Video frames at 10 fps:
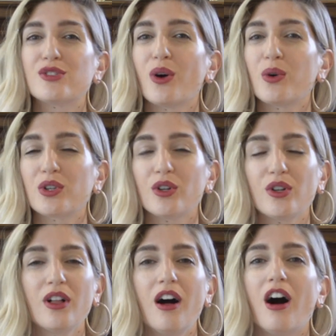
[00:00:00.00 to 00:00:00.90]

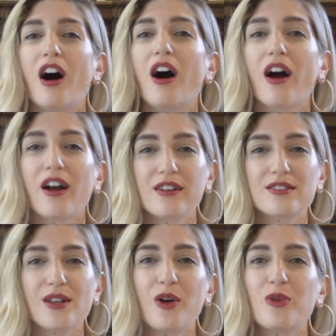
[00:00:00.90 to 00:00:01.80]
total
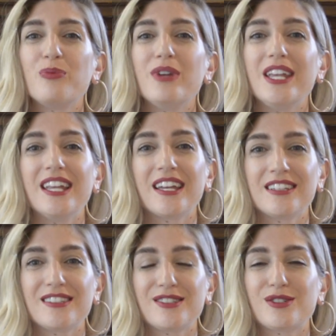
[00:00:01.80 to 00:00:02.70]
heart
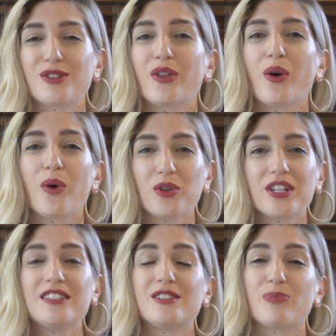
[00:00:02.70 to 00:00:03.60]
obedience to the
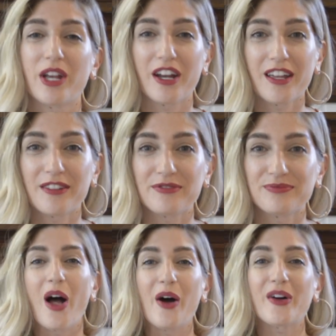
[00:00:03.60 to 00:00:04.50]
Holy Spirit.
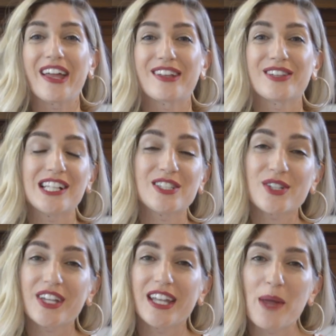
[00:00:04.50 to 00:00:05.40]
Okay, let's
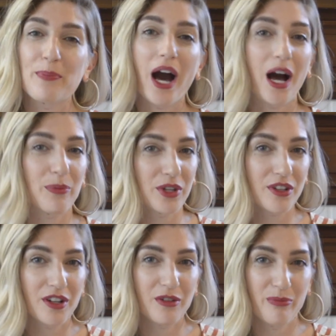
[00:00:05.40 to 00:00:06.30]
look at a
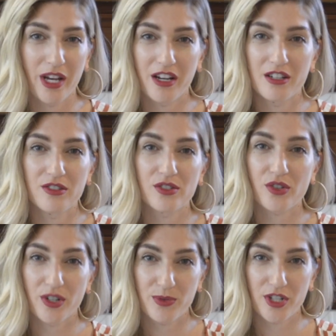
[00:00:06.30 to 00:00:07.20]
popular marriage
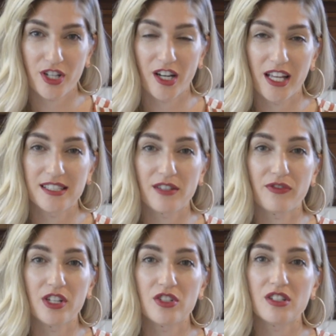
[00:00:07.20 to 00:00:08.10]
scripture. It's
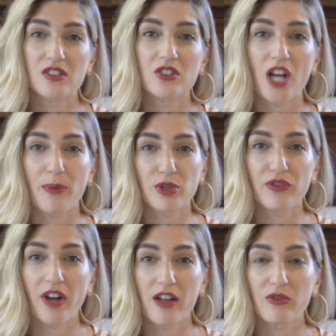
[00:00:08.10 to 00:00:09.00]
Ephesians chapter
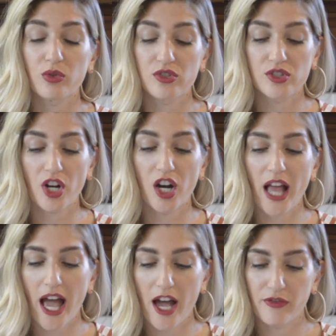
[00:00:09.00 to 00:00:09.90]
five. We'll
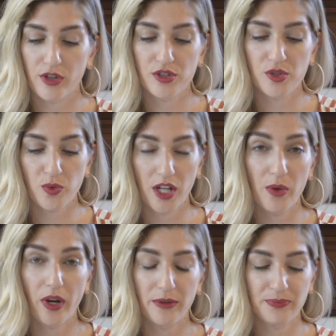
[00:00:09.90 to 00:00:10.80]
start at verse
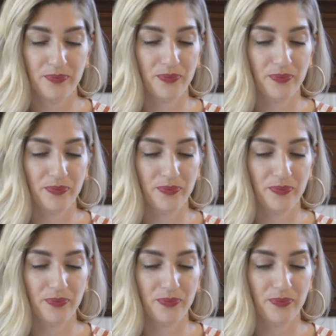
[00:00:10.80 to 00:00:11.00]
twenty-one.